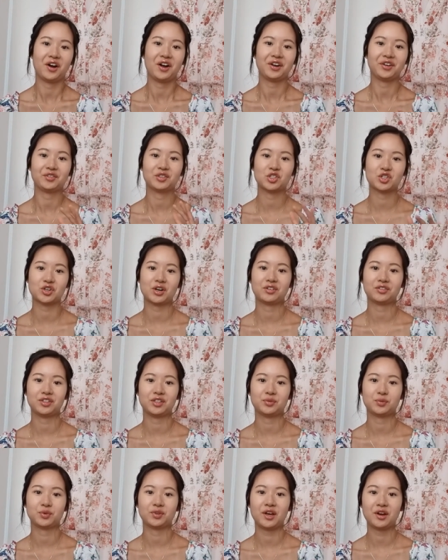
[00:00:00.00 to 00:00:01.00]
survived
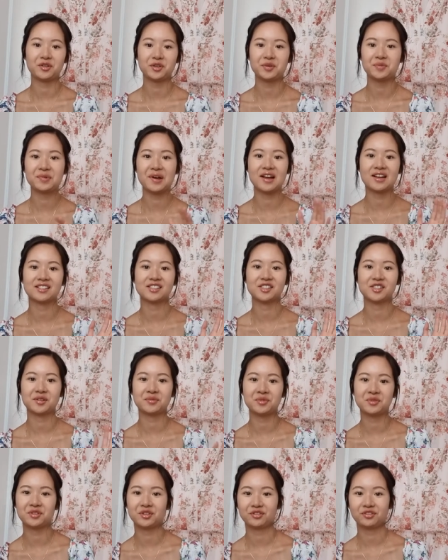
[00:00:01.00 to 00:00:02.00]
travelling without them and
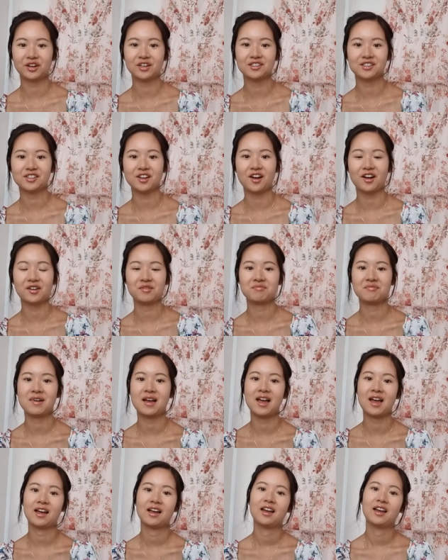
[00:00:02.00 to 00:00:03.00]
some of the friends that I
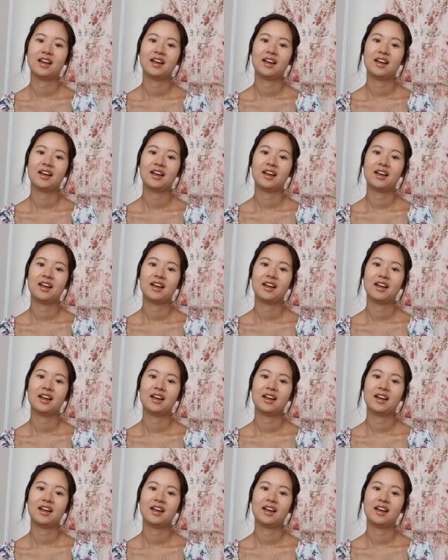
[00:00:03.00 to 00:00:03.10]
met